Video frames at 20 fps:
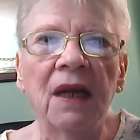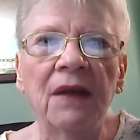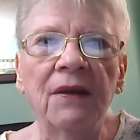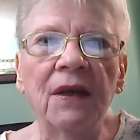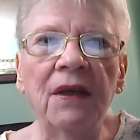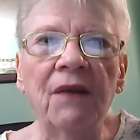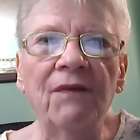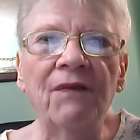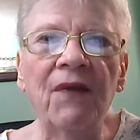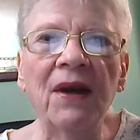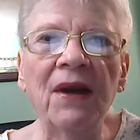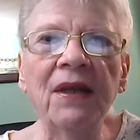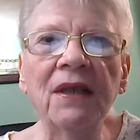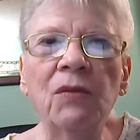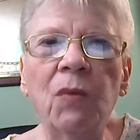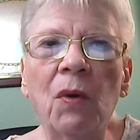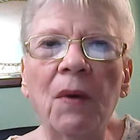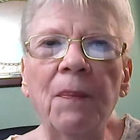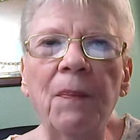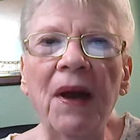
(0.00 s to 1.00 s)
The defendants
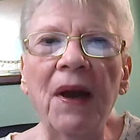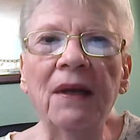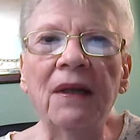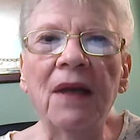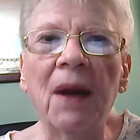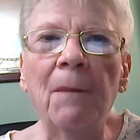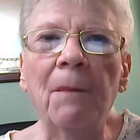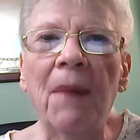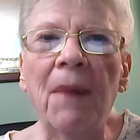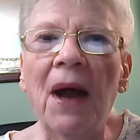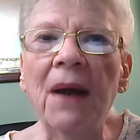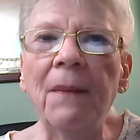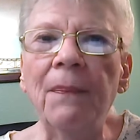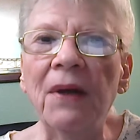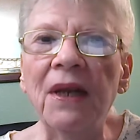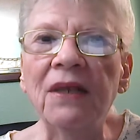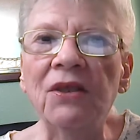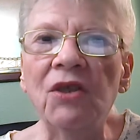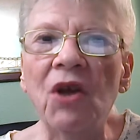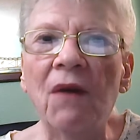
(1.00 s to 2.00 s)
were picked up by police